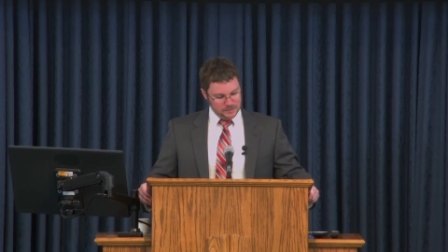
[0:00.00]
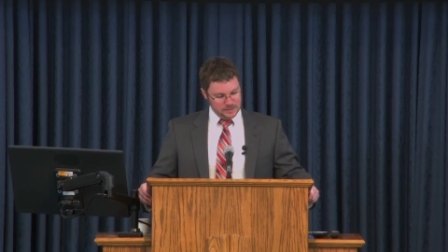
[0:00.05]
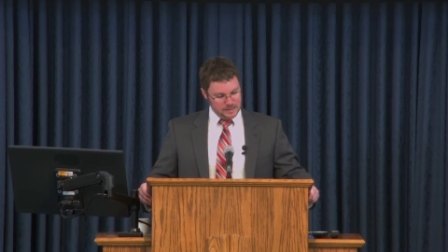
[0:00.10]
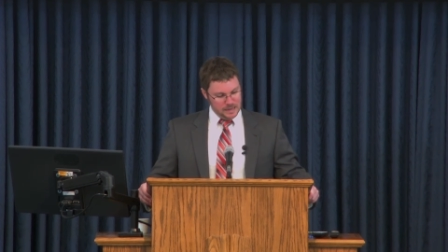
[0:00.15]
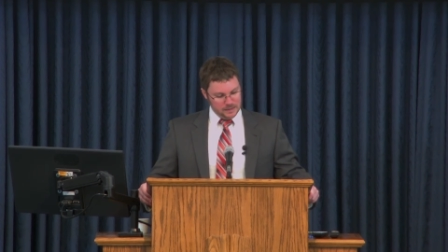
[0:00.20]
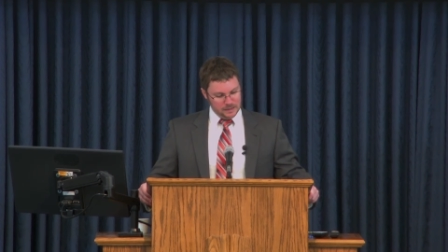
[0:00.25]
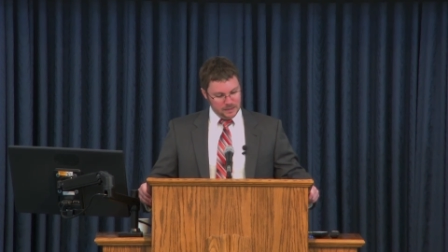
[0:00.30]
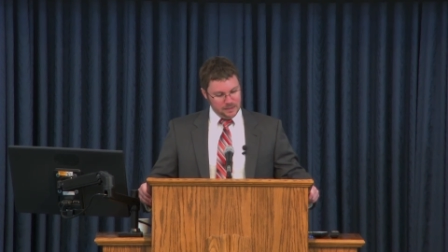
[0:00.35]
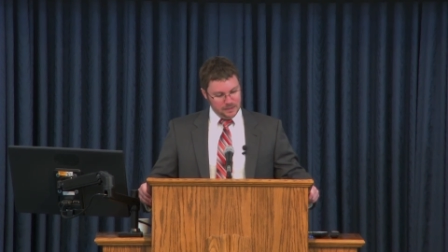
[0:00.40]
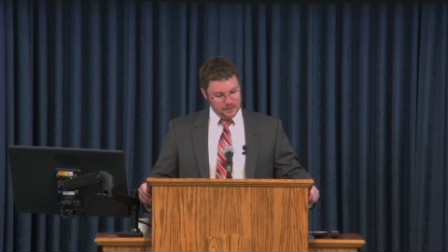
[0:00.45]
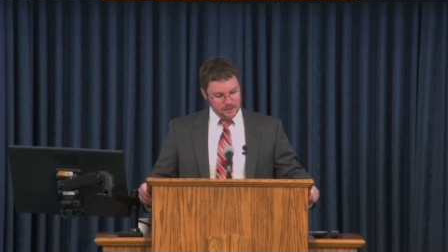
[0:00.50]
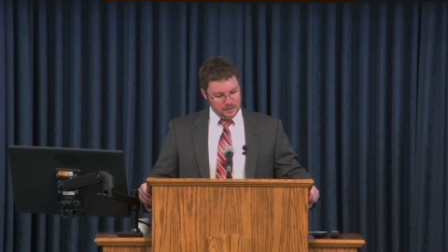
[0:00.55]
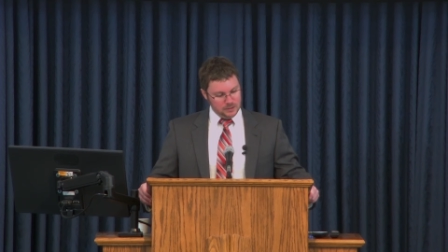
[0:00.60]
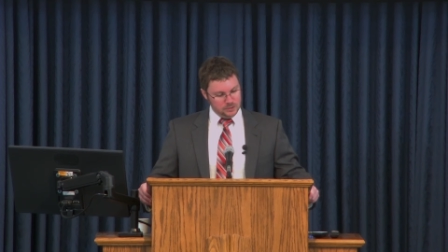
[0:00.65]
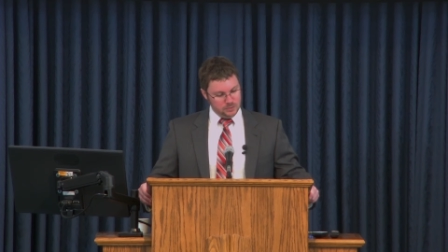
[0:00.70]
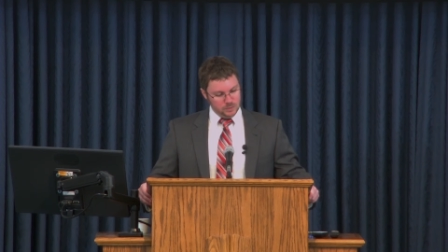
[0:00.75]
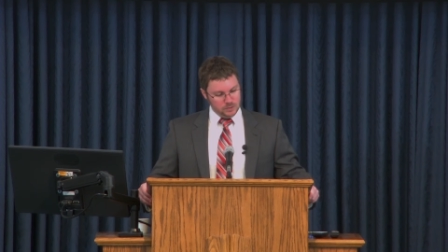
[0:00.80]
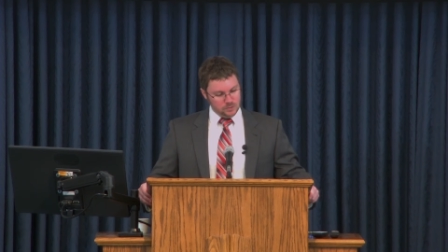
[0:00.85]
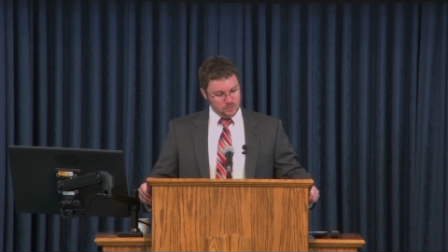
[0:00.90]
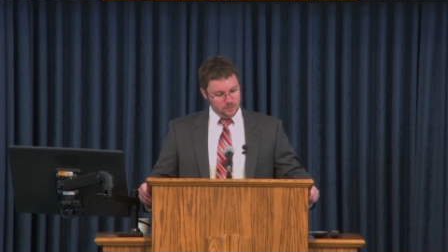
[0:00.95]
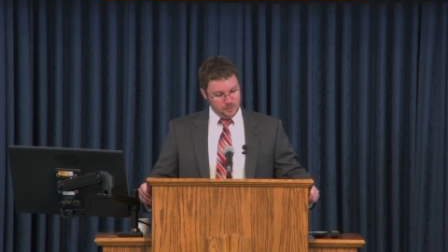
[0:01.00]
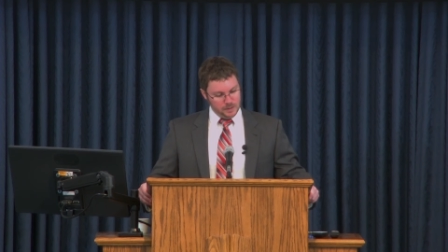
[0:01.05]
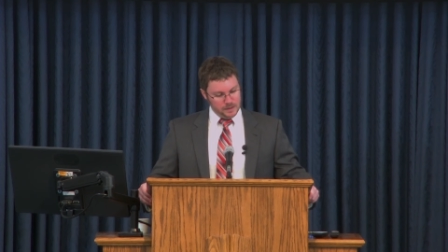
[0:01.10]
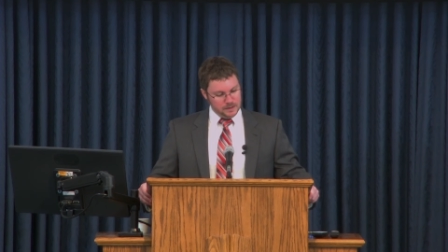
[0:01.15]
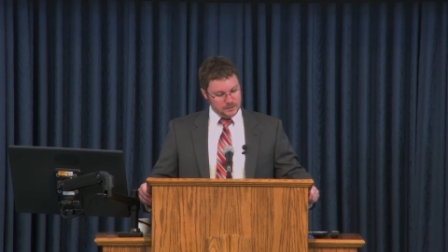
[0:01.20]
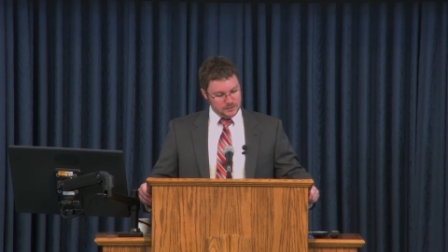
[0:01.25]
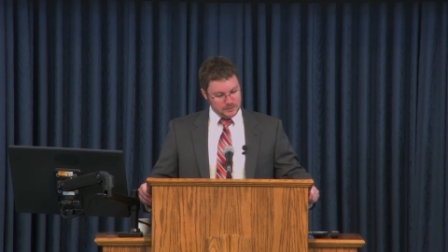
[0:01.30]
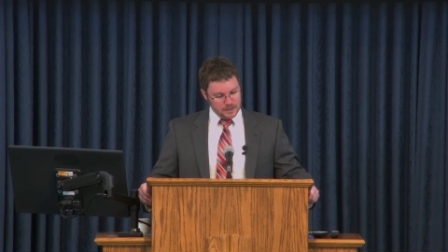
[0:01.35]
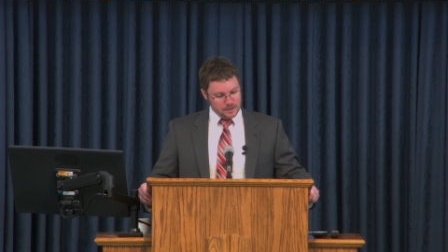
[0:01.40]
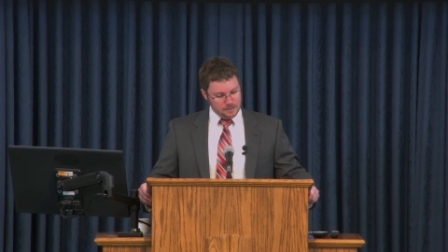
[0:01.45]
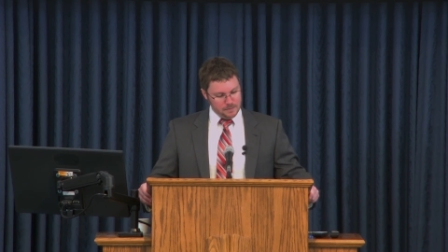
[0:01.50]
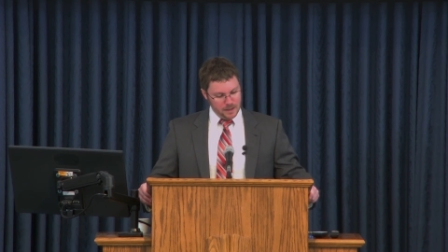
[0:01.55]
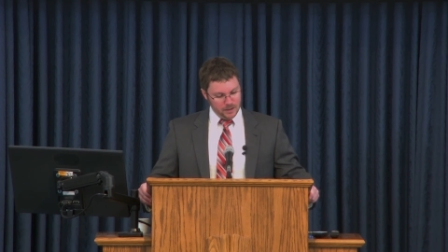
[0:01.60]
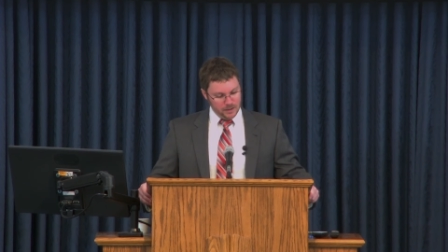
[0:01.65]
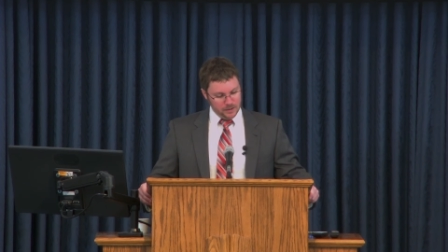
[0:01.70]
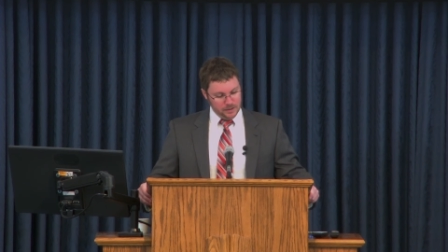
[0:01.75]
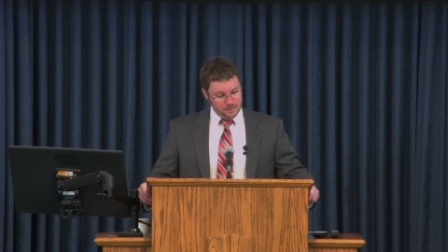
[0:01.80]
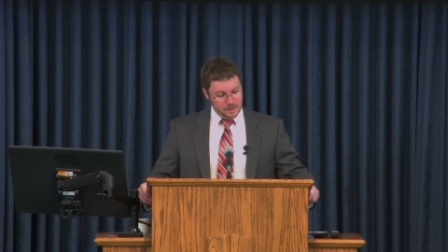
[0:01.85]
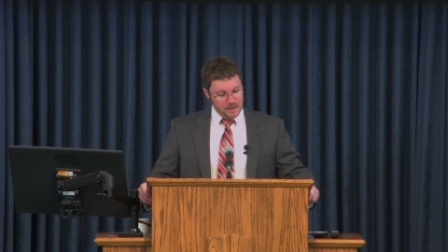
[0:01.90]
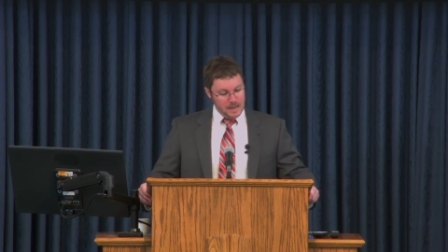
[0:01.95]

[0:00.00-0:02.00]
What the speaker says: at the things which were being said about him.